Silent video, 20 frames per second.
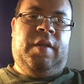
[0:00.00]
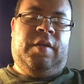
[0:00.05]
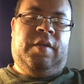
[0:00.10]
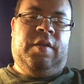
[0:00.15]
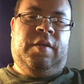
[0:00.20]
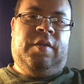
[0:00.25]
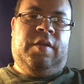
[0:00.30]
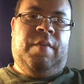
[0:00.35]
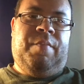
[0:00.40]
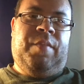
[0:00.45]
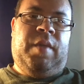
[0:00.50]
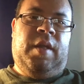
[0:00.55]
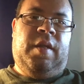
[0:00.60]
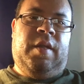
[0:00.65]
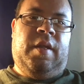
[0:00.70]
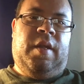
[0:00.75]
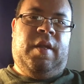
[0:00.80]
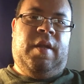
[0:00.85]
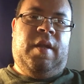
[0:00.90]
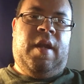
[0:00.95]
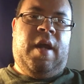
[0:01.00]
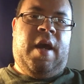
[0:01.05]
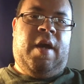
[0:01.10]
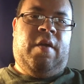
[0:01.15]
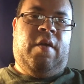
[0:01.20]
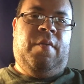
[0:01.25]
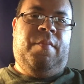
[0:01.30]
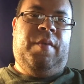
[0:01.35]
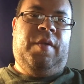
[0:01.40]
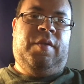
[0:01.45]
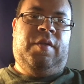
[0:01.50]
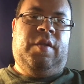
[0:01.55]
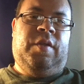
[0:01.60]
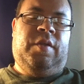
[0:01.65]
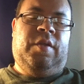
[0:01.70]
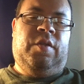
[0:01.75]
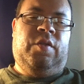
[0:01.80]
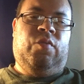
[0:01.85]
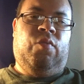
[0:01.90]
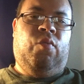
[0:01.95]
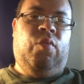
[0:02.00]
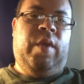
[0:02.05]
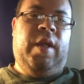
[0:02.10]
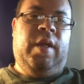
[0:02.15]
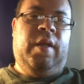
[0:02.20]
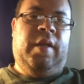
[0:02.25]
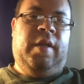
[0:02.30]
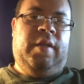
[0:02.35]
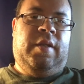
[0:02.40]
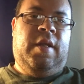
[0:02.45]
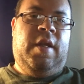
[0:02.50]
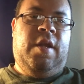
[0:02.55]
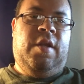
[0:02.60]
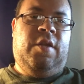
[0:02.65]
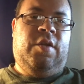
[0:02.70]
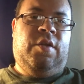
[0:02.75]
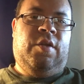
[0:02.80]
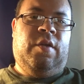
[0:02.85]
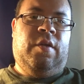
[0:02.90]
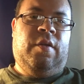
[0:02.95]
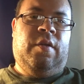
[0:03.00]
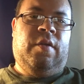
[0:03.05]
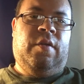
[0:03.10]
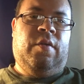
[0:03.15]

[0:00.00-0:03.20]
this is something that not all businesses really teach